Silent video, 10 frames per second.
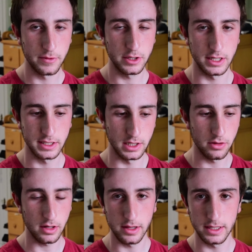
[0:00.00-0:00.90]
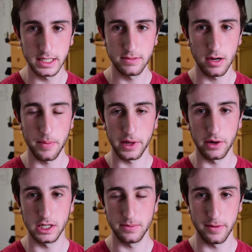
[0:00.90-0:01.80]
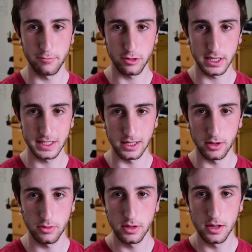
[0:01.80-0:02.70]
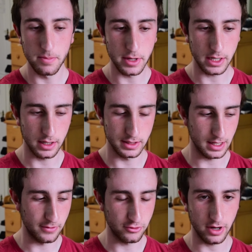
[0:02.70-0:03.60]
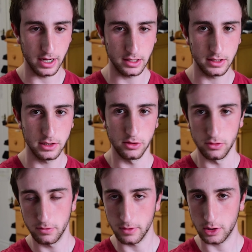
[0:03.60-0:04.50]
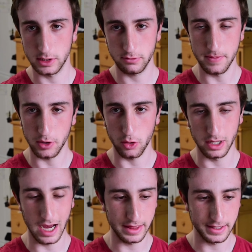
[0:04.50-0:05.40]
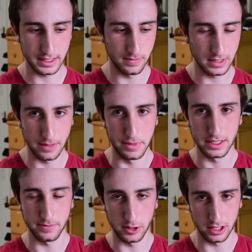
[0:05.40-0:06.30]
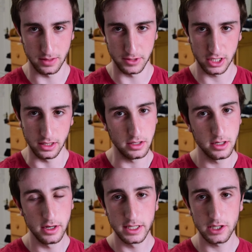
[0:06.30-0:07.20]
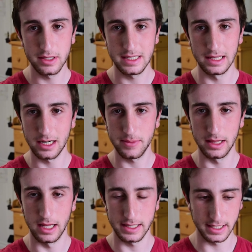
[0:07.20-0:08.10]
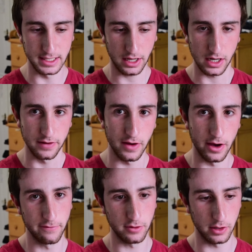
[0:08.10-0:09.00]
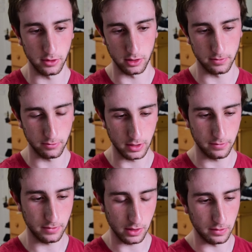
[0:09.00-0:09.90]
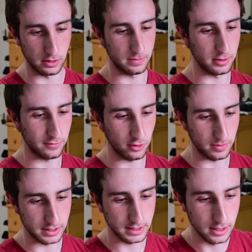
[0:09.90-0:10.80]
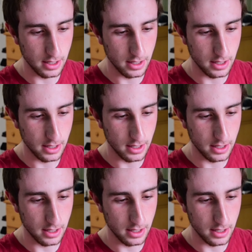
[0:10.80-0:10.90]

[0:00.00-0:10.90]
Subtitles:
Just to note, this is probably going to be pretty slow because I'm trying to screen record at the same time as I'm using the machine. So it's a little bit less indicative of real world performance.